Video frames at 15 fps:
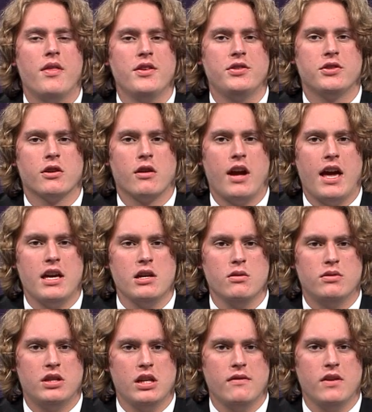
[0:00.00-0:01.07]
this is your
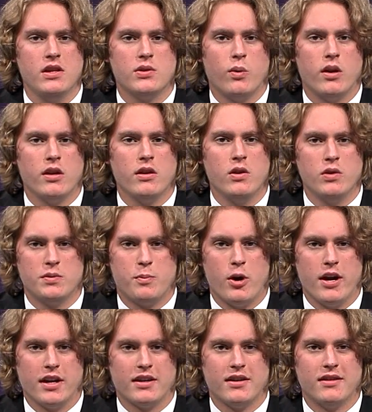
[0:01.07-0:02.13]
AUTV 20 News
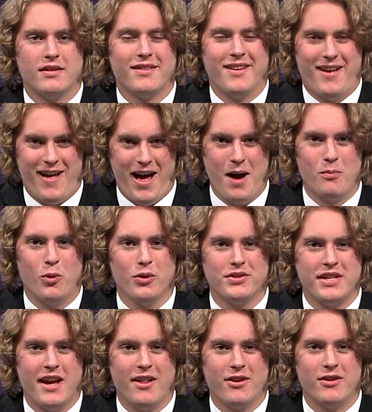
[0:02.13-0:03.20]
Break. I'm Will
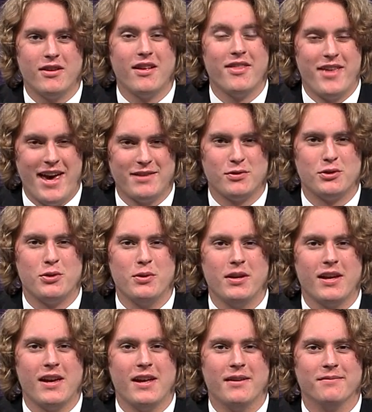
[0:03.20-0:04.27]
Taylor. Thanks for tuning
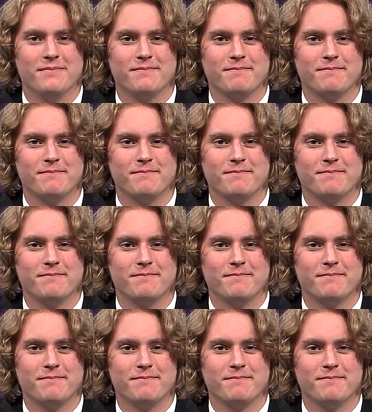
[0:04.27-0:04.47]
in.